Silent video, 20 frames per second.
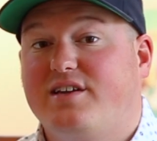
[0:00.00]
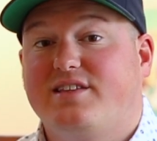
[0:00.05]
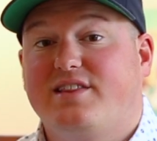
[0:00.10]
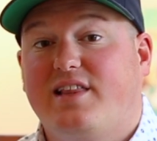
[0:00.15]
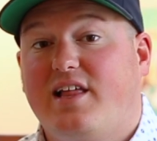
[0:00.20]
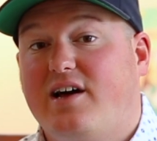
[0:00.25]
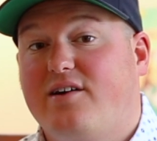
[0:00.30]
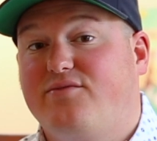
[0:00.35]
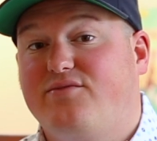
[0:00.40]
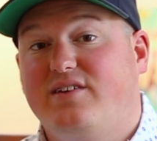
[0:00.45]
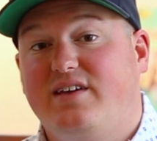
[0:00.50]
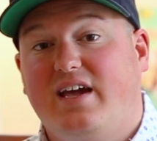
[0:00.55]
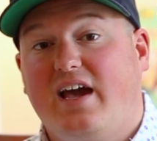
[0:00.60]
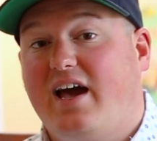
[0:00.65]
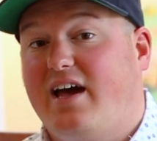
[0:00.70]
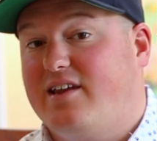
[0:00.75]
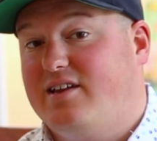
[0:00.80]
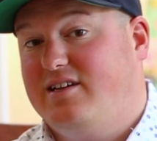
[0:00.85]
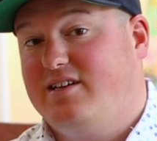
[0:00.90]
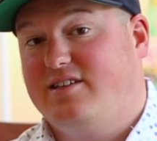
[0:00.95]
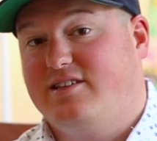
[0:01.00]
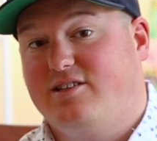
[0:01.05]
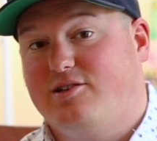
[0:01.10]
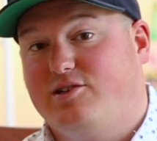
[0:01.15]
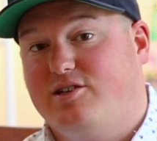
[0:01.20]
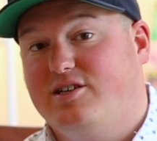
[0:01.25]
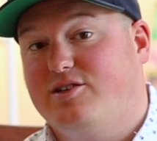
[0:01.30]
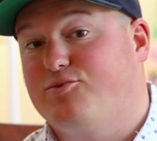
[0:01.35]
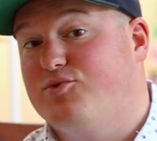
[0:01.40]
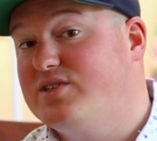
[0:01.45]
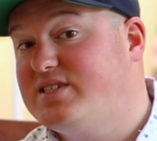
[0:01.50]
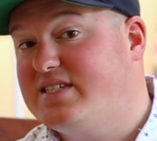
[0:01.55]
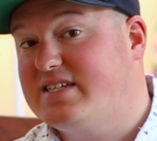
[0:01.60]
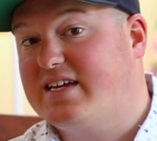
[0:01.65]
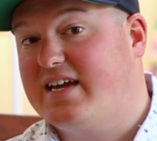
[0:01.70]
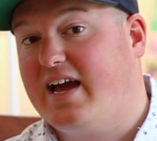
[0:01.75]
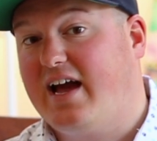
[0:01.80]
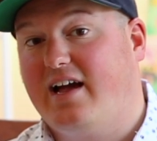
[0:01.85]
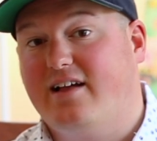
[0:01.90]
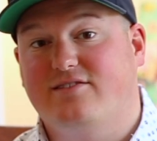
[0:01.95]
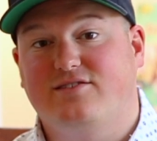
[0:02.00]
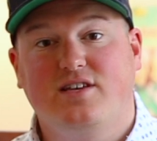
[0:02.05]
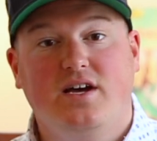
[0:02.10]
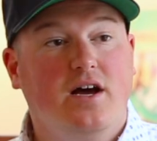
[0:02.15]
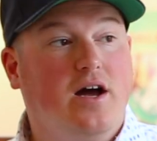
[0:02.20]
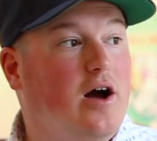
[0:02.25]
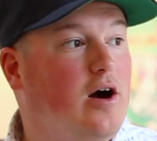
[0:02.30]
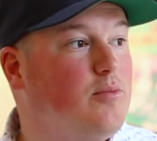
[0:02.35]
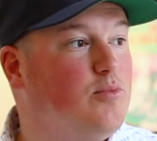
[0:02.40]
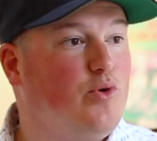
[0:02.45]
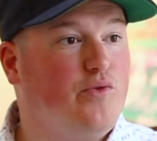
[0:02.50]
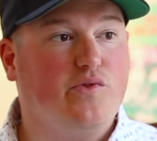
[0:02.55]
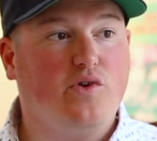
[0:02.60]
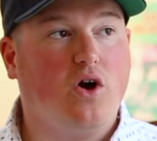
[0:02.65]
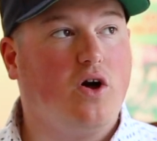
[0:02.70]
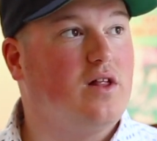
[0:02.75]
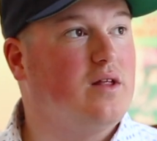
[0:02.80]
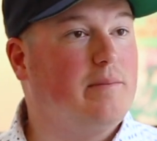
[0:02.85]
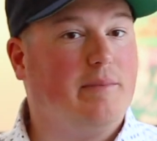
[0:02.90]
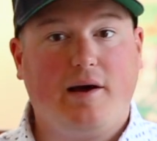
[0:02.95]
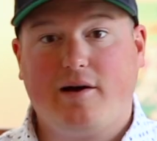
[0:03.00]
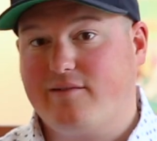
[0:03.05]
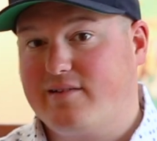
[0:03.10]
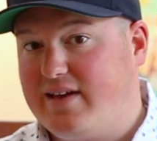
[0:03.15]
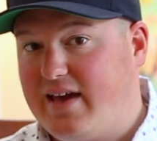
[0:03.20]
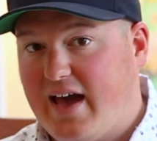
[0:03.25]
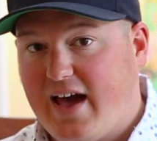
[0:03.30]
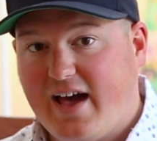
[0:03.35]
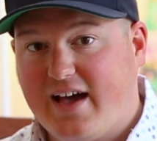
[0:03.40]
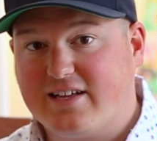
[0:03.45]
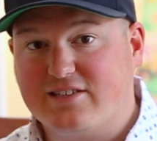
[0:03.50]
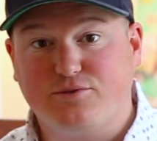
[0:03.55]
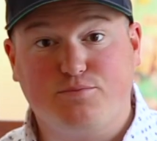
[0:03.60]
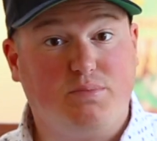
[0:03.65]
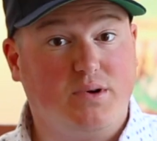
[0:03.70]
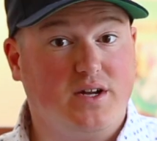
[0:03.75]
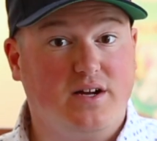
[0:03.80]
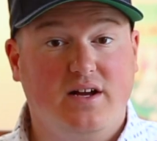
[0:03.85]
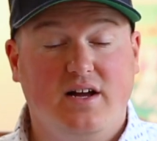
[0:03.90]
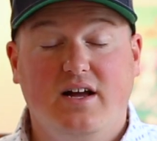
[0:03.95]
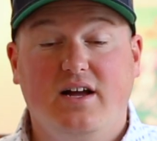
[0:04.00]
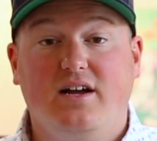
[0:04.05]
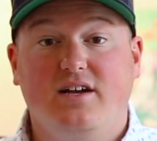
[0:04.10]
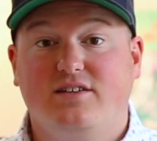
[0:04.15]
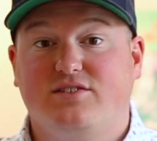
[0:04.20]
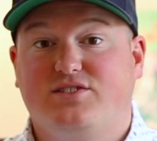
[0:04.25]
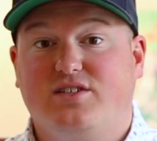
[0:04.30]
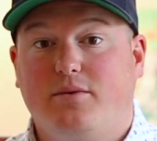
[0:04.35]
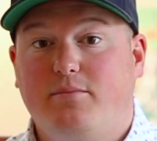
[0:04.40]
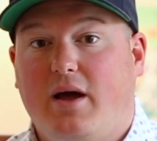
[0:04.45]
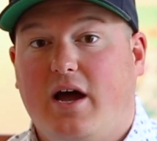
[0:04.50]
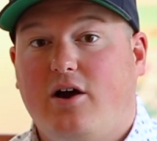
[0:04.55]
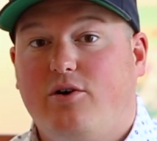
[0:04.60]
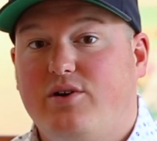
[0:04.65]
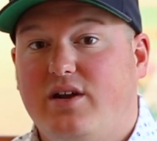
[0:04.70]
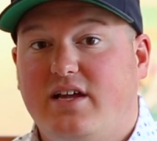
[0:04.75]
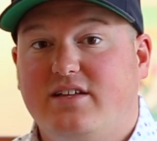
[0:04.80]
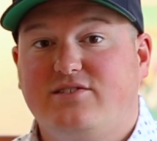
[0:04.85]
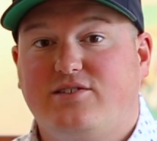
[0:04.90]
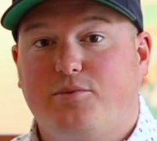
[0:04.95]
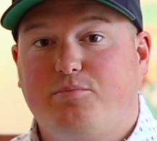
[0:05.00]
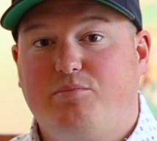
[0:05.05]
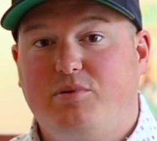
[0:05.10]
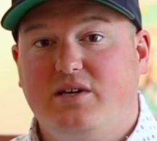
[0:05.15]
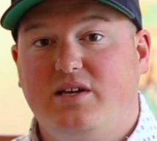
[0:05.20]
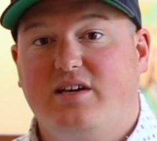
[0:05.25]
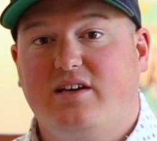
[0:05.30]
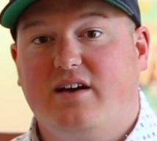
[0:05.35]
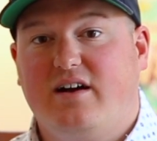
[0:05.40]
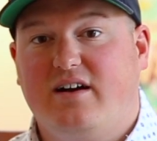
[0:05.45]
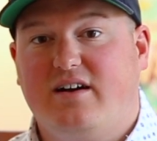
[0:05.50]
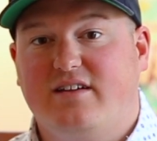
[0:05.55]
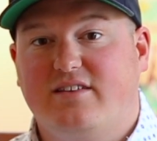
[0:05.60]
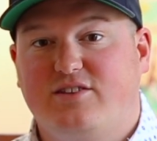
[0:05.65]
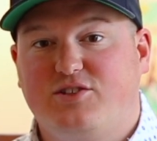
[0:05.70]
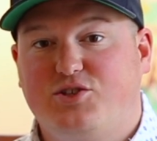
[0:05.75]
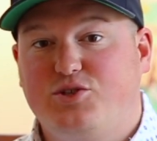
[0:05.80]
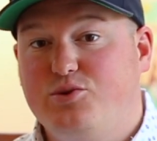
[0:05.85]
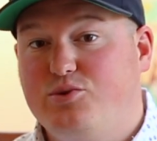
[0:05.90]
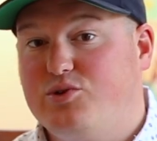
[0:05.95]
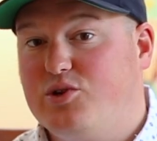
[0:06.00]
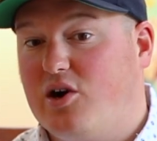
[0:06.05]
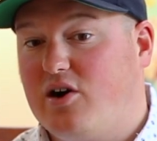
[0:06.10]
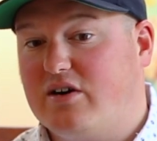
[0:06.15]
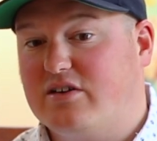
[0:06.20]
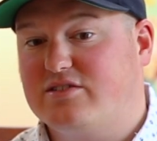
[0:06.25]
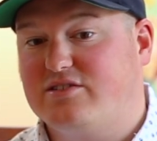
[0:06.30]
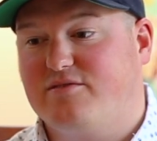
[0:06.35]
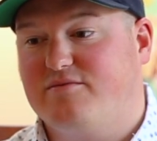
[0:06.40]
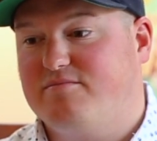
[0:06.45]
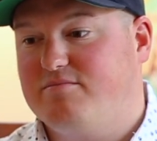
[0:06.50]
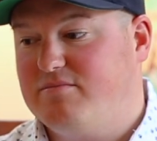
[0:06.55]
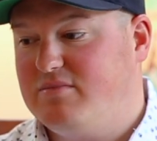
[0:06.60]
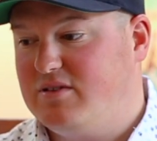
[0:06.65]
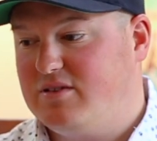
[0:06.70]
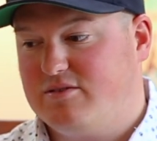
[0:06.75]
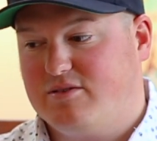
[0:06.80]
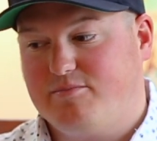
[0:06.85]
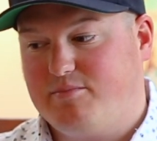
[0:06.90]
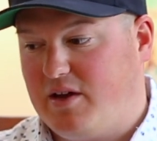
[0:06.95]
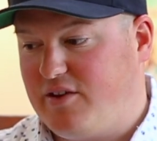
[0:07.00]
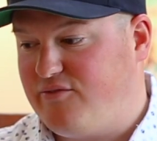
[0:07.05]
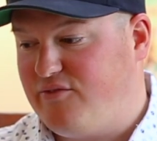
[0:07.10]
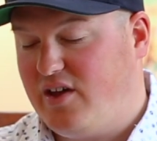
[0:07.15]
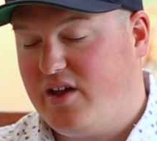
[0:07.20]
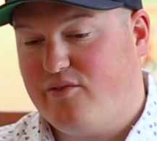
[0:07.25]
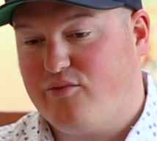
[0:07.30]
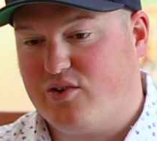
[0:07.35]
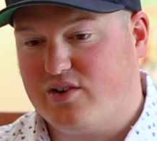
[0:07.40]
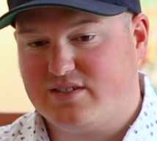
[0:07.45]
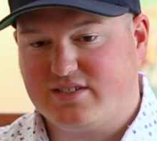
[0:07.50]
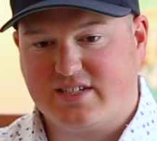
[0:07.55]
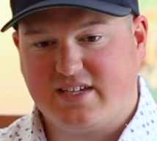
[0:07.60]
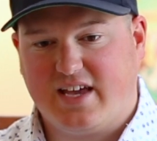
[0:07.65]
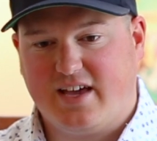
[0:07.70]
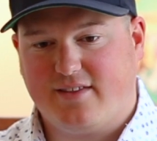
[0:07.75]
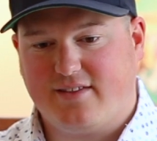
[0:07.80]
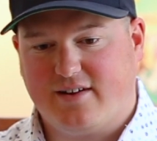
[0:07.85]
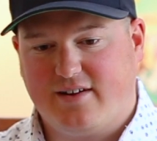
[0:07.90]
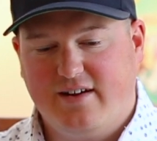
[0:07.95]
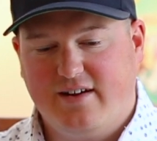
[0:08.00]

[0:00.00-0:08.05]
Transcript: and Lafayette in the Aristocats, a movie all about cats, but somehow it ends up being two dogs of my favorite together.